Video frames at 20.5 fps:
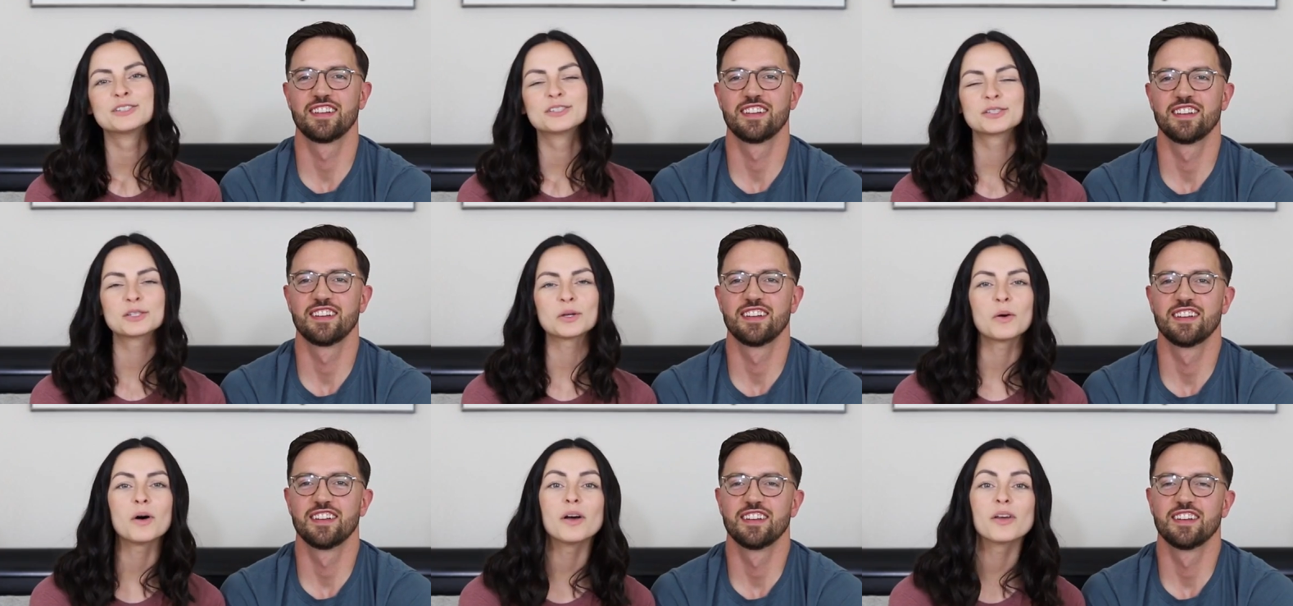
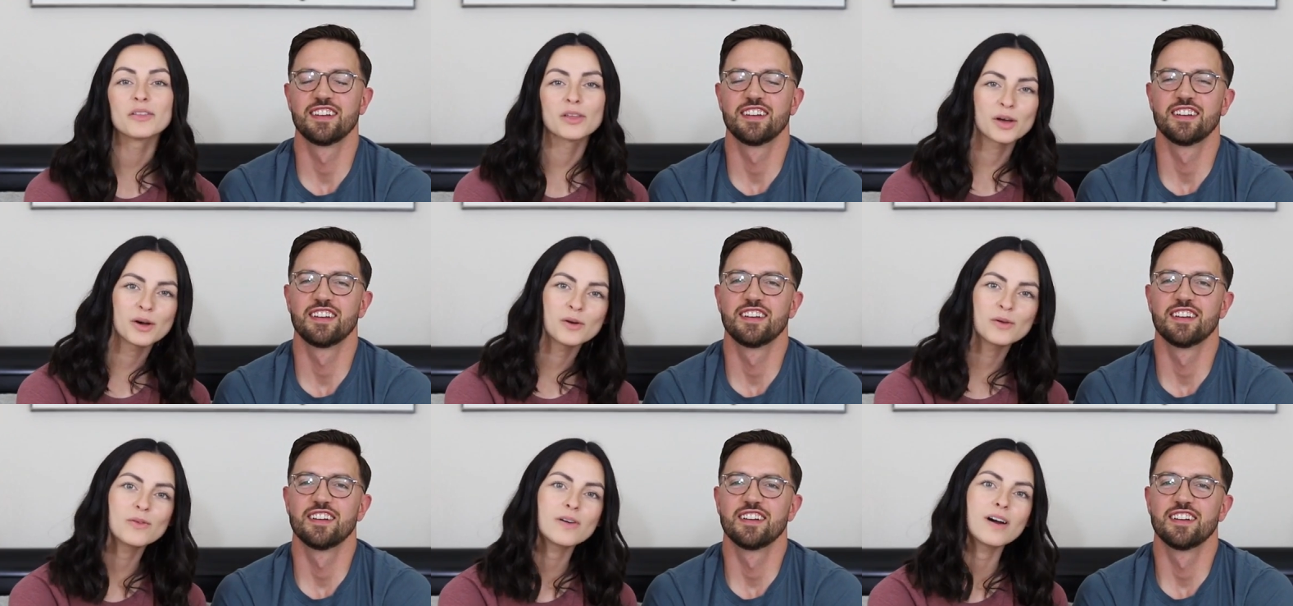Speaker 1: So
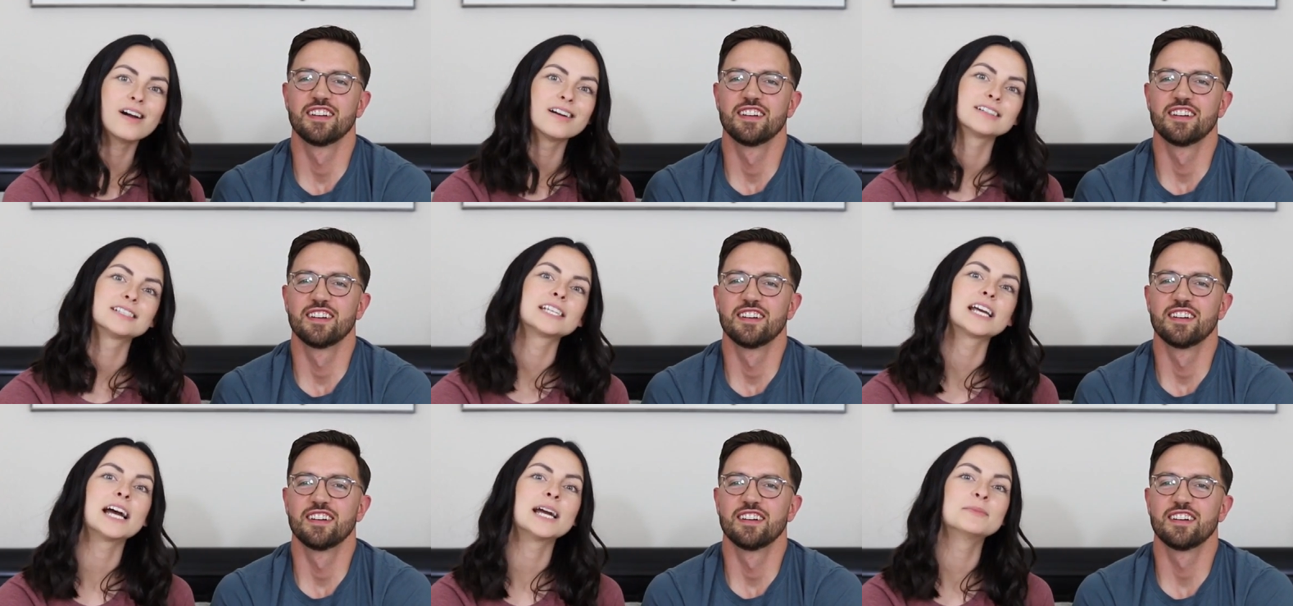although
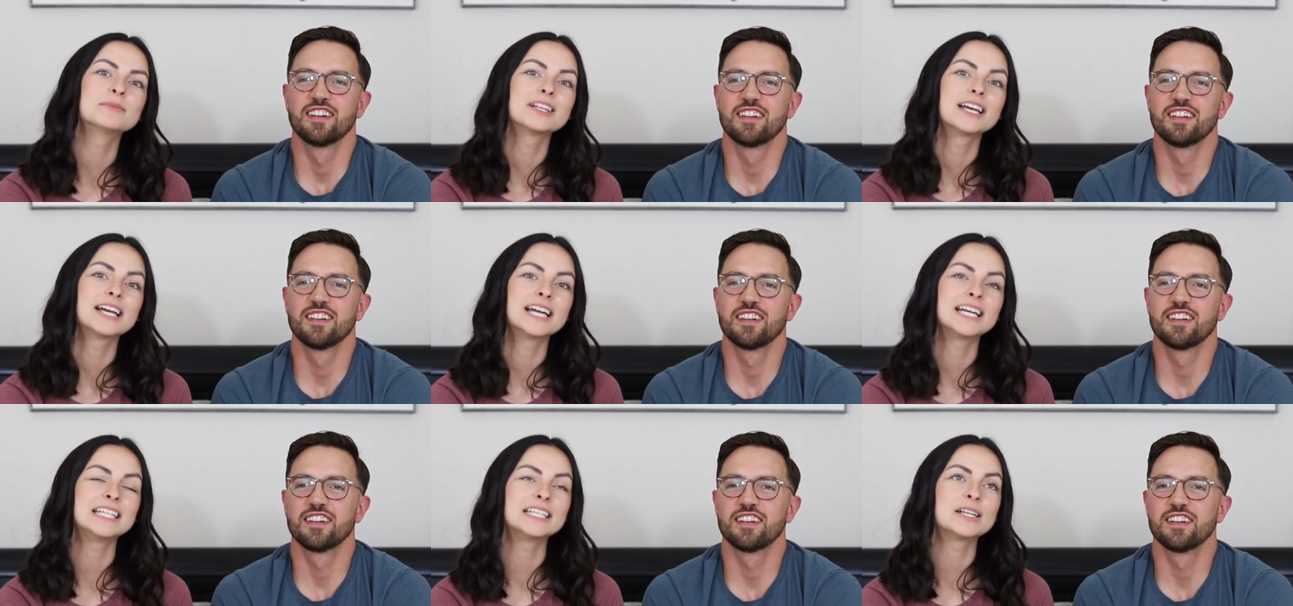our
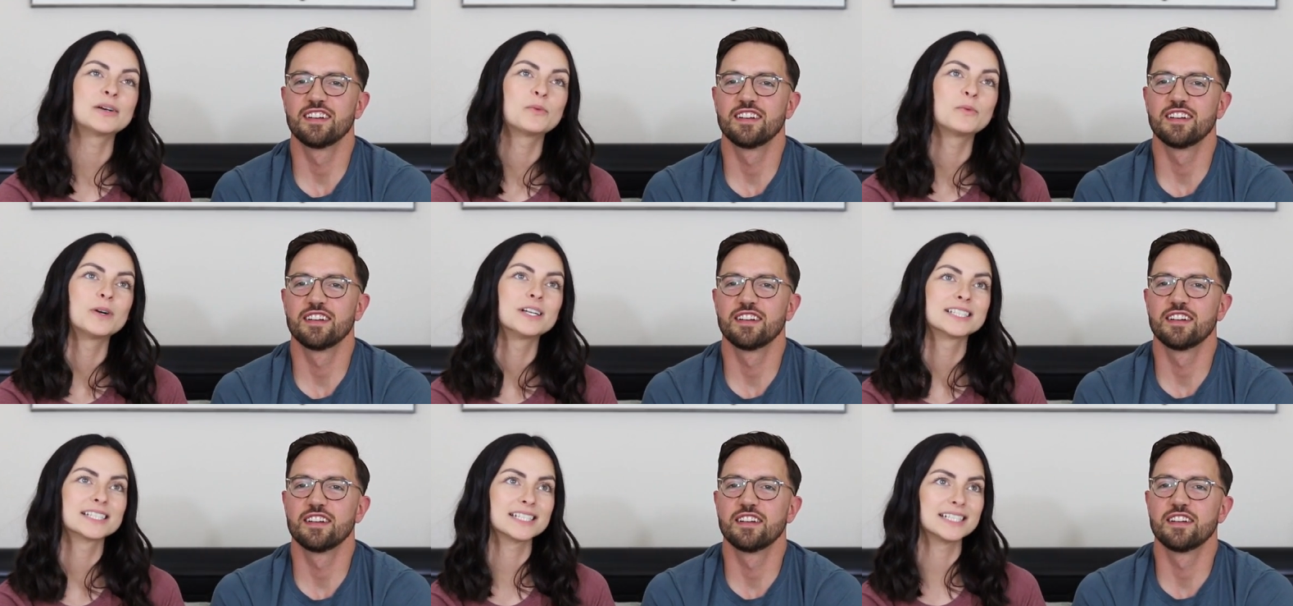
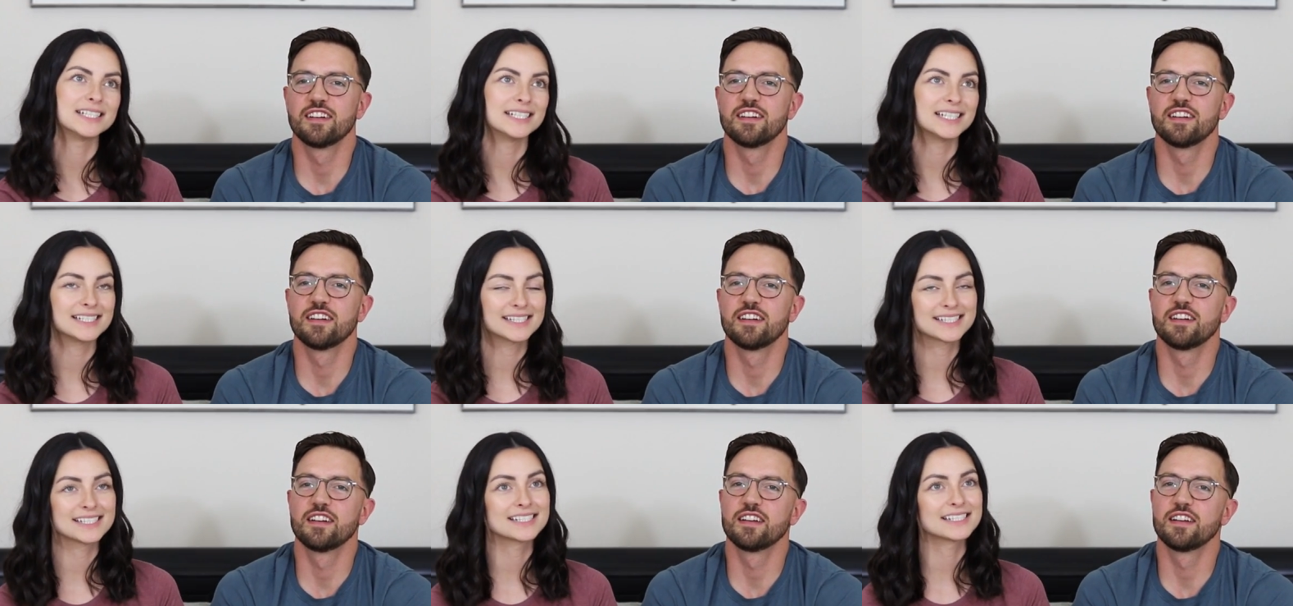timeline
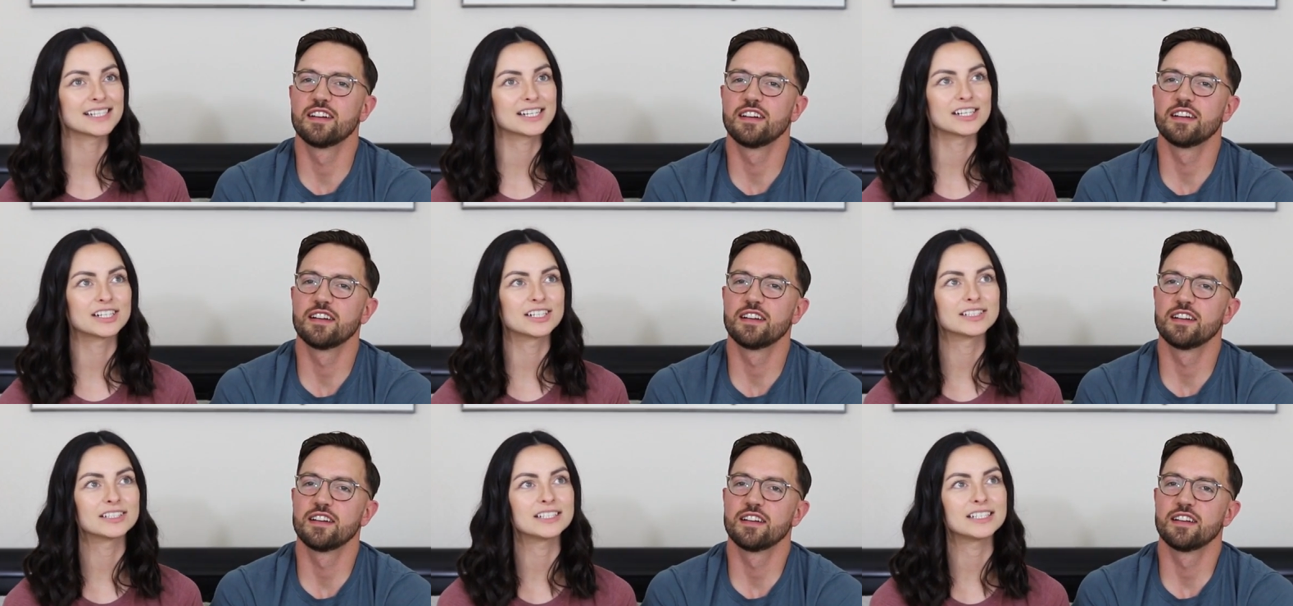wasn't
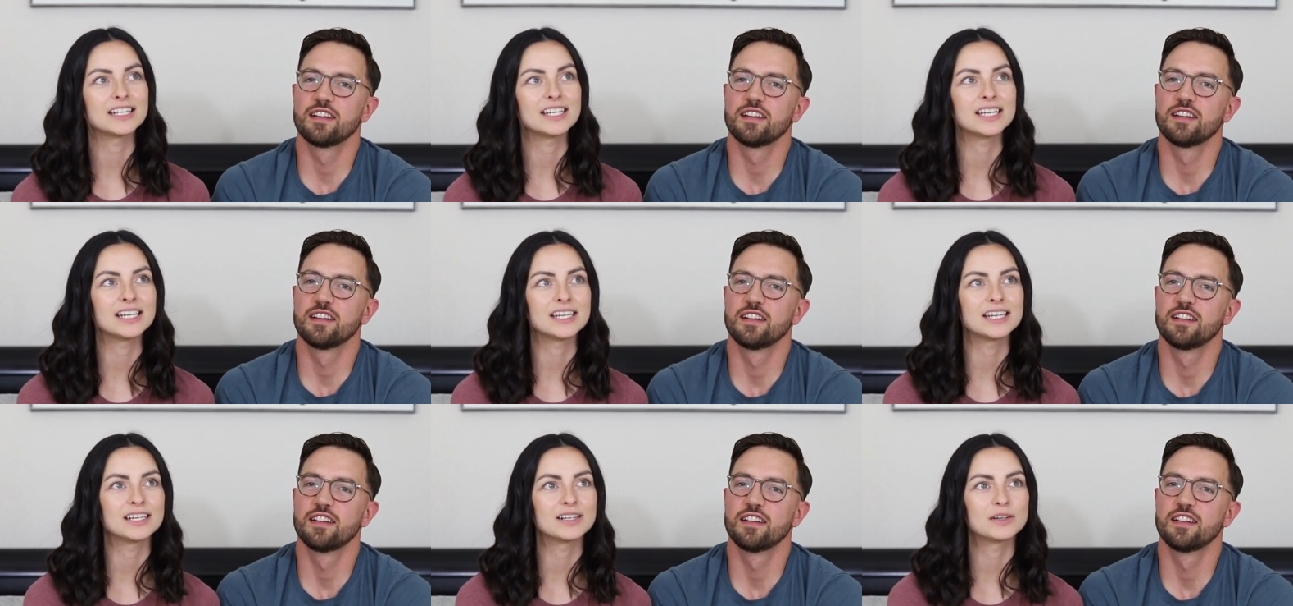
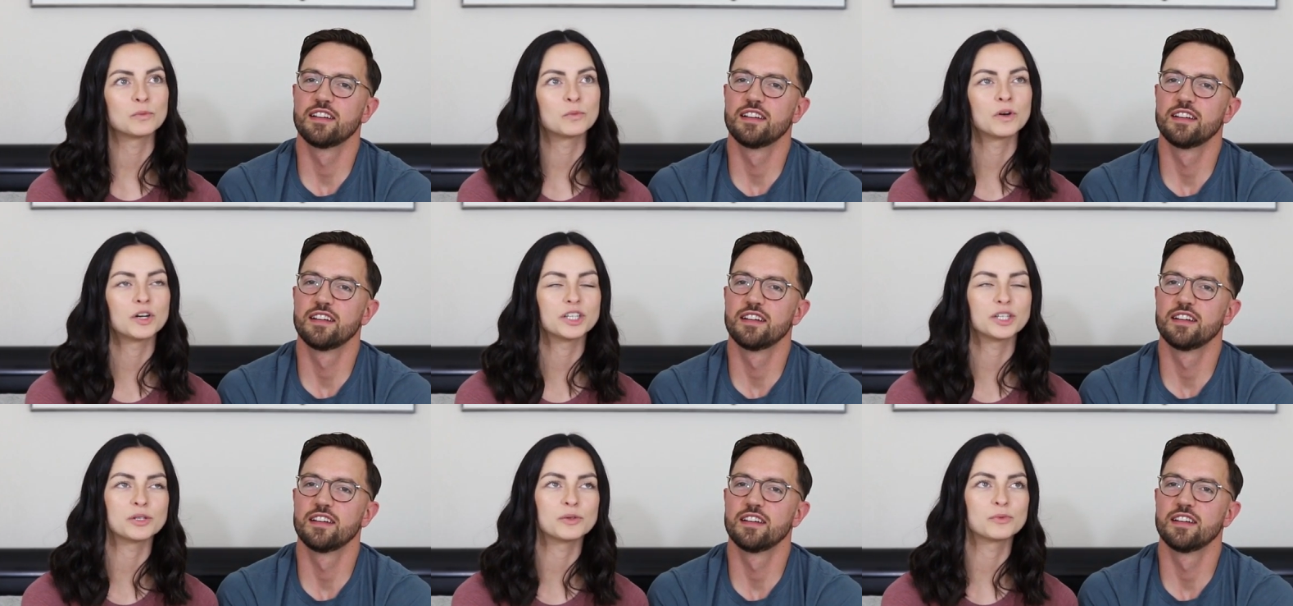necessarily
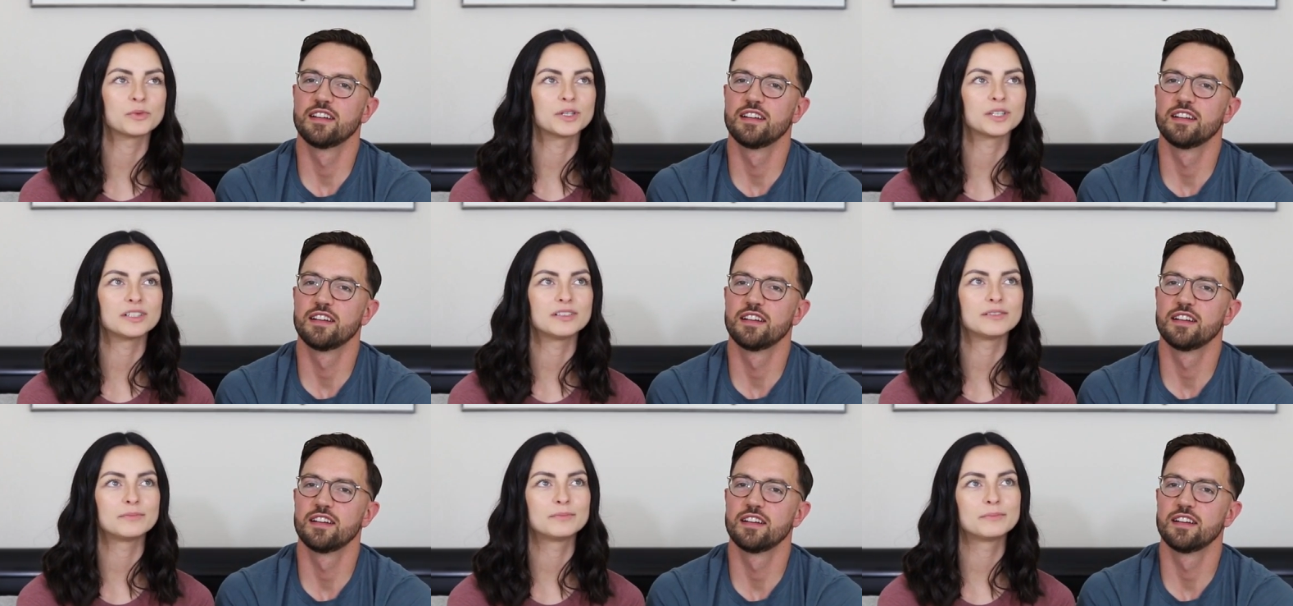what you
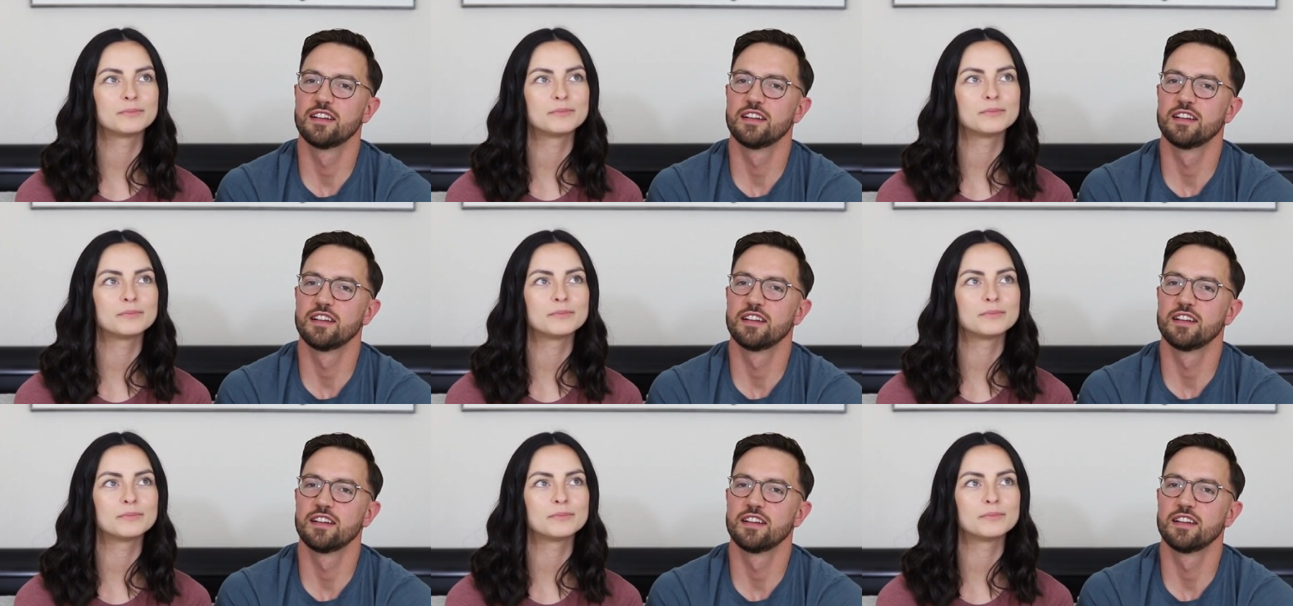would